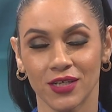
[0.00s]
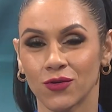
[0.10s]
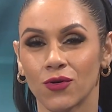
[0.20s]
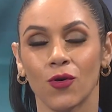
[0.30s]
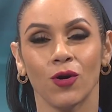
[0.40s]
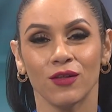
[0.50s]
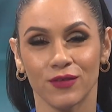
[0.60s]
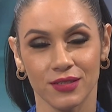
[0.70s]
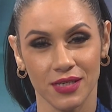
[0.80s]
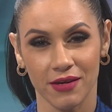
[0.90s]
And I know all
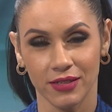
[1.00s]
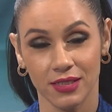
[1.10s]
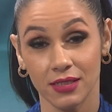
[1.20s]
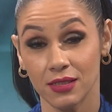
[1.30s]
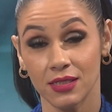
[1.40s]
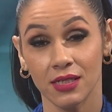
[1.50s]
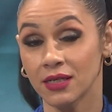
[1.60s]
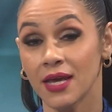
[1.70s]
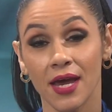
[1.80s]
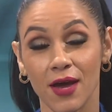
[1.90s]
of us here at TTT
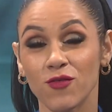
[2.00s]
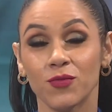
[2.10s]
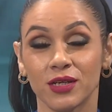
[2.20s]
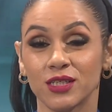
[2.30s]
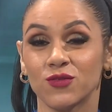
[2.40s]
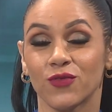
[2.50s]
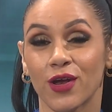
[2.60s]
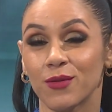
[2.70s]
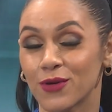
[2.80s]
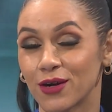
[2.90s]
and everybody is
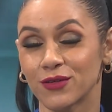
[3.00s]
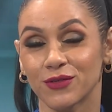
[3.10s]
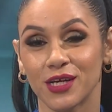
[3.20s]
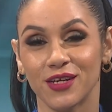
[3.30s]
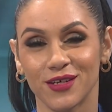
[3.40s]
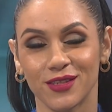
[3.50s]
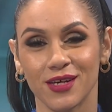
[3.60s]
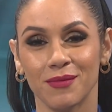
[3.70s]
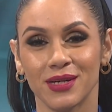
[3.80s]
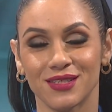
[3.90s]
very proud of KD and
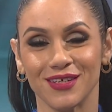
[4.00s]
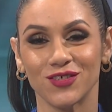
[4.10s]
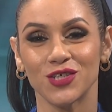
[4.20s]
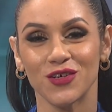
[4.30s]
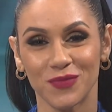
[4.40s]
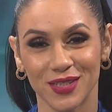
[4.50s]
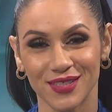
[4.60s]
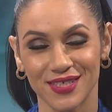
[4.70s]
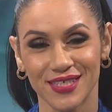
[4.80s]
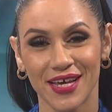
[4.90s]
the amazing
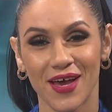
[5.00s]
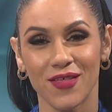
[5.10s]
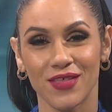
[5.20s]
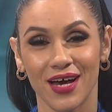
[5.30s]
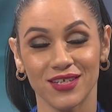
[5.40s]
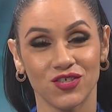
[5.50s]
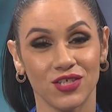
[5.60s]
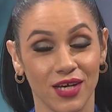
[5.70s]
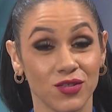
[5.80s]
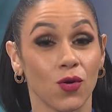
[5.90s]
achievements that
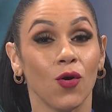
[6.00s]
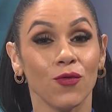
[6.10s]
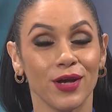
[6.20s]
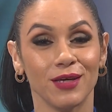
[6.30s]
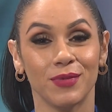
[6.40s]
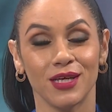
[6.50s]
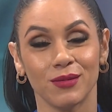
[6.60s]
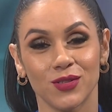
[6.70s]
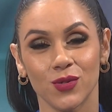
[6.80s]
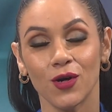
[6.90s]
she has already been
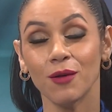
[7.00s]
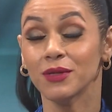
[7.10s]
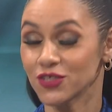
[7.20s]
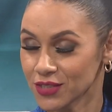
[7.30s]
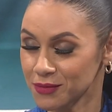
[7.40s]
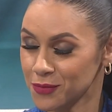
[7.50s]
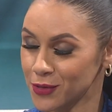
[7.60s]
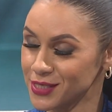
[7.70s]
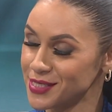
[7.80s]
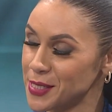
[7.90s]
able to accomplish and
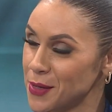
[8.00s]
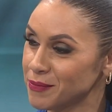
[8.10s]
more to